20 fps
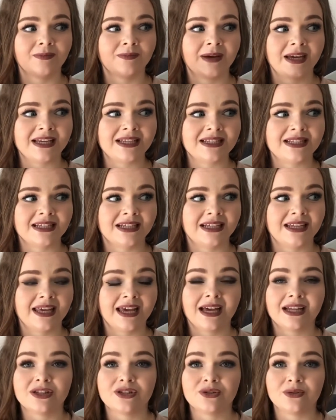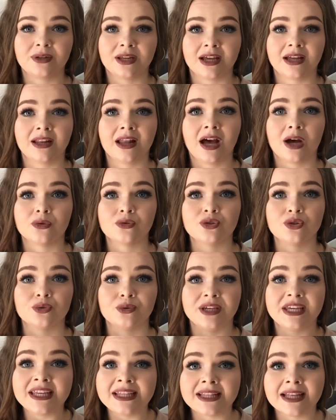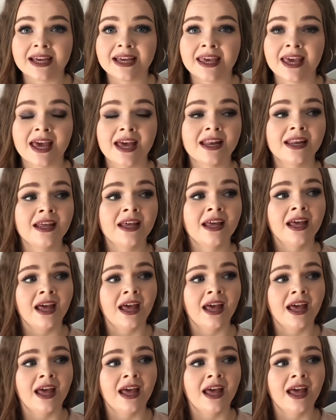basically had to learn how to eat again.